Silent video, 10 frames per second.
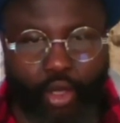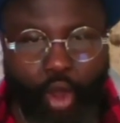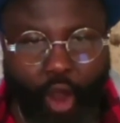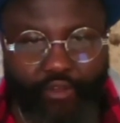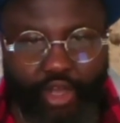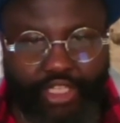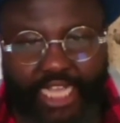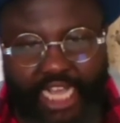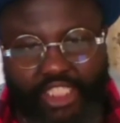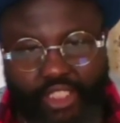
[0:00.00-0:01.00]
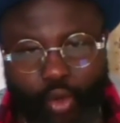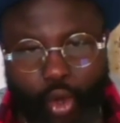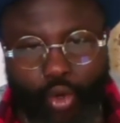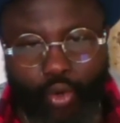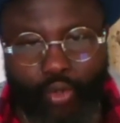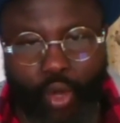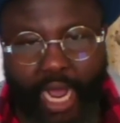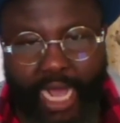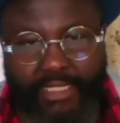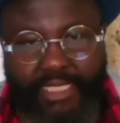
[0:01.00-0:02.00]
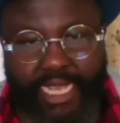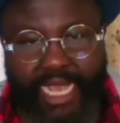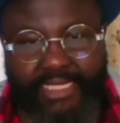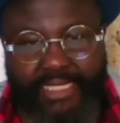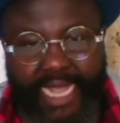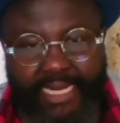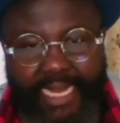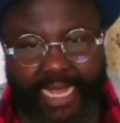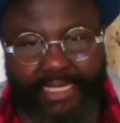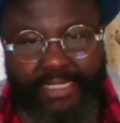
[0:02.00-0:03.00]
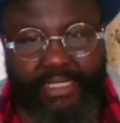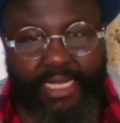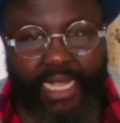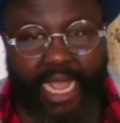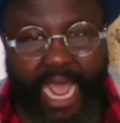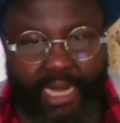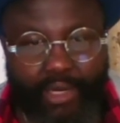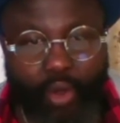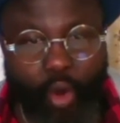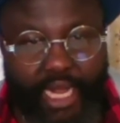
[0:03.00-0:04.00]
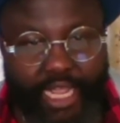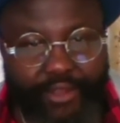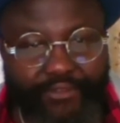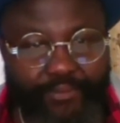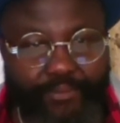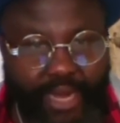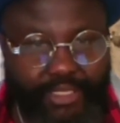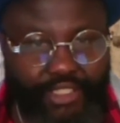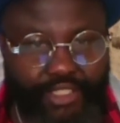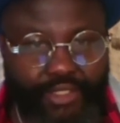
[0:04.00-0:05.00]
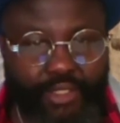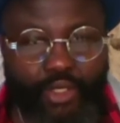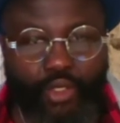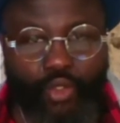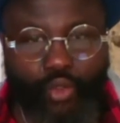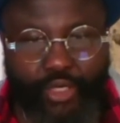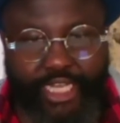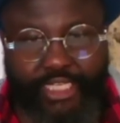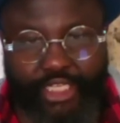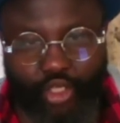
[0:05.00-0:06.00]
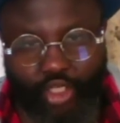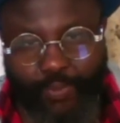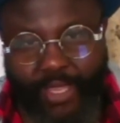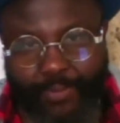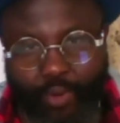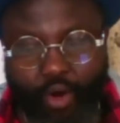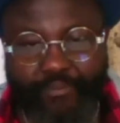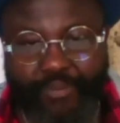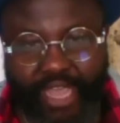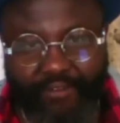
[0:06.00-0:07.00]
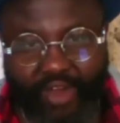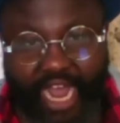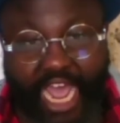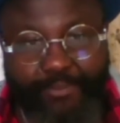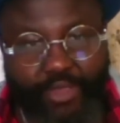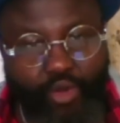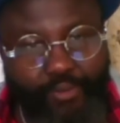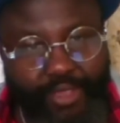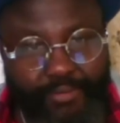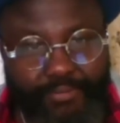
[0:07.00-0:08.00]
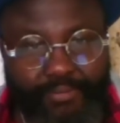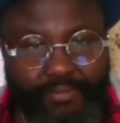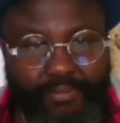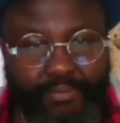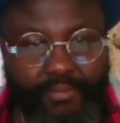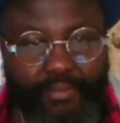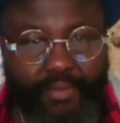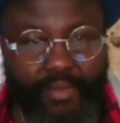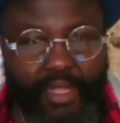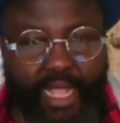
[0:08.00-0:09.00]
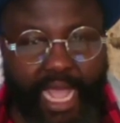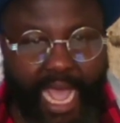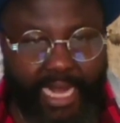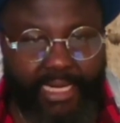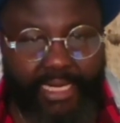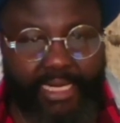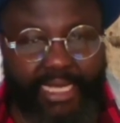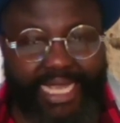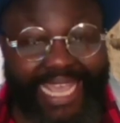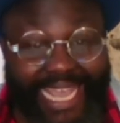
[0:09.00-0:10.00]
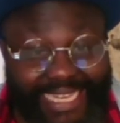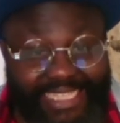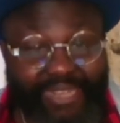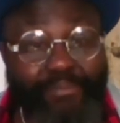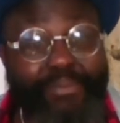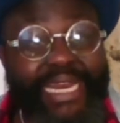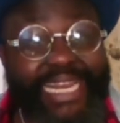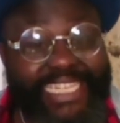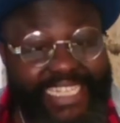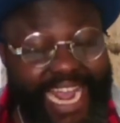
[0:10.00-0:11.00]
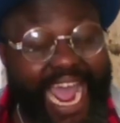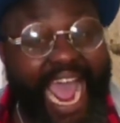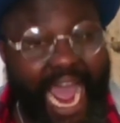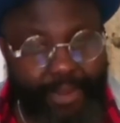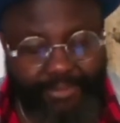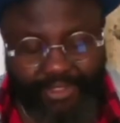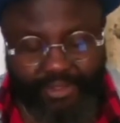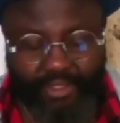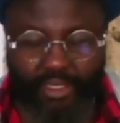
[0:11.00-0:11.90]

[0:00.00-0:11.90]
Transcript: Governor Soludo has extended an olive branch to the indigenous people of Biafra, IPOB, and its militia arms.